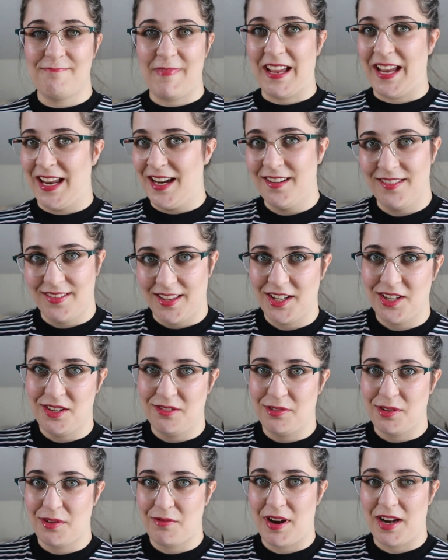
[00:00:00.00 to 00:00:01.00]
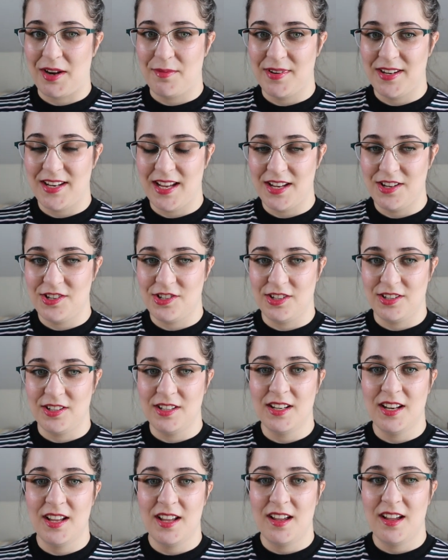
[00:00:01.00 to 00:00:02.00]
again, I thank you for the
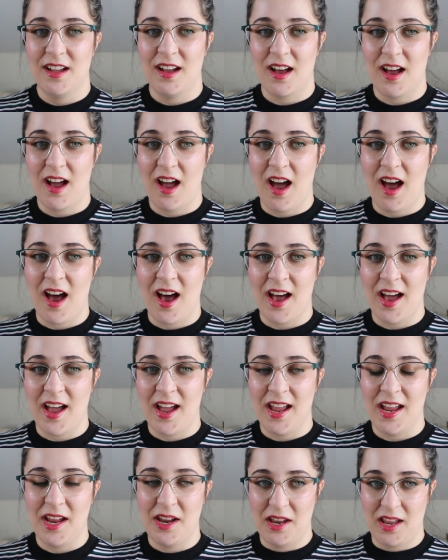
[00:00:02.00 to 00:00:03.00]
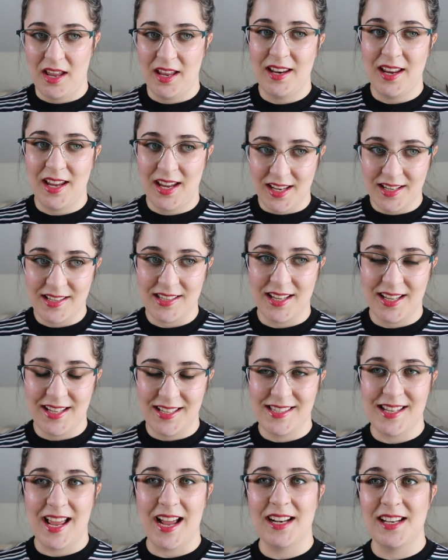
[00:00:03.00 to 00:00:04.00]
recommendation. It hit
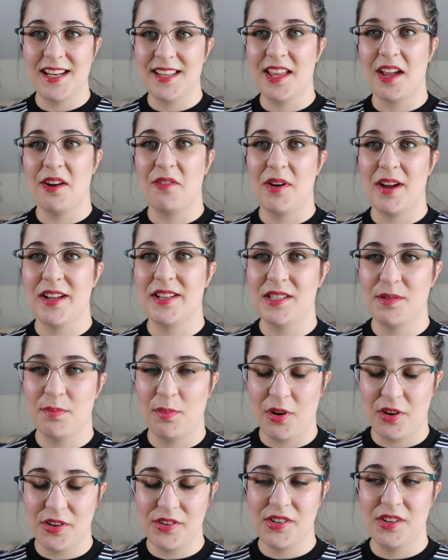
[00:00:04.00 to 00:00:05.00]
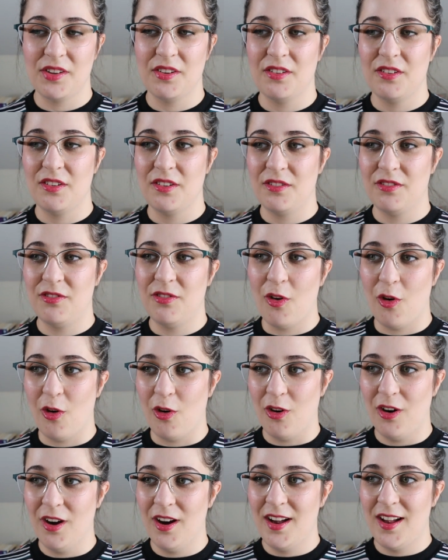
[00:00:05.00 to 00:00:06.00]
exactly that right spot
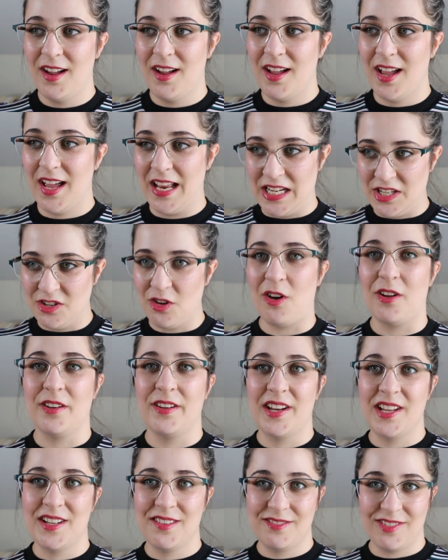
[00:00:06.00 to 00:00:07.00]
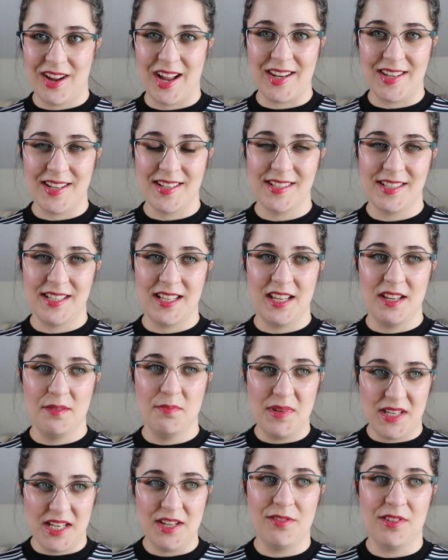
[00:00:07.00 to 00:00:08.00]
for a non-fantasy
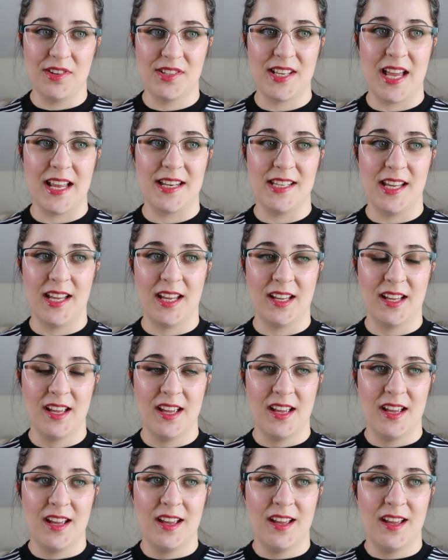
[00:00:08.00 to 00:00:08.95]
medieval setting